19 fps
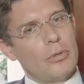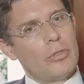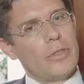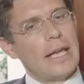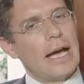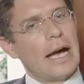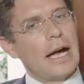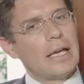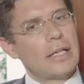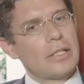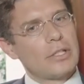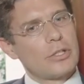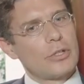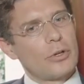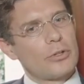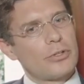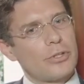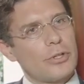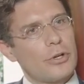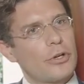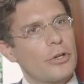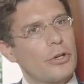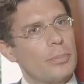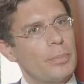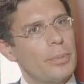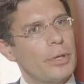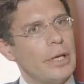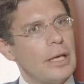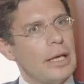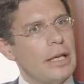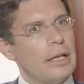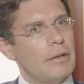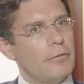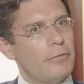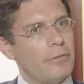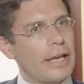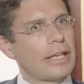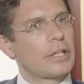on the iSTOXX Europe
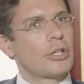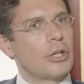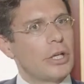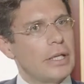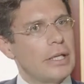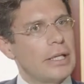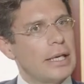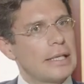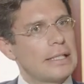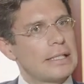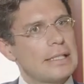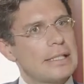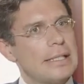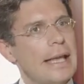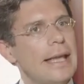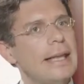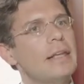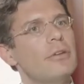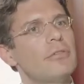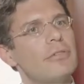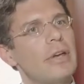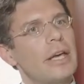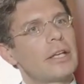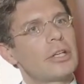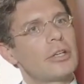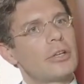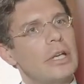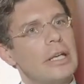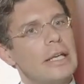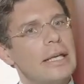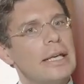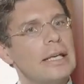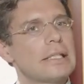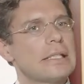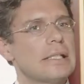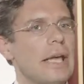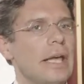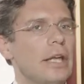factor index, any factor
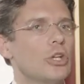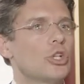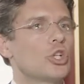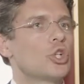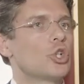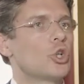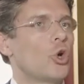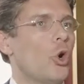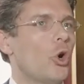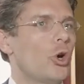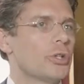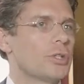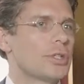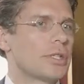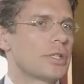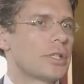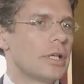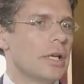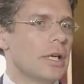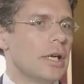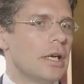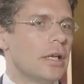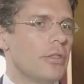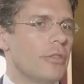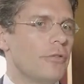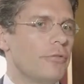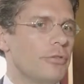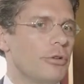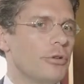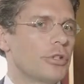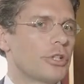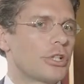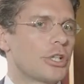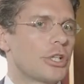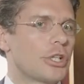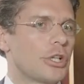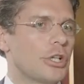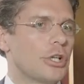index, and short the
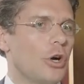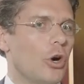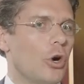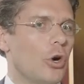future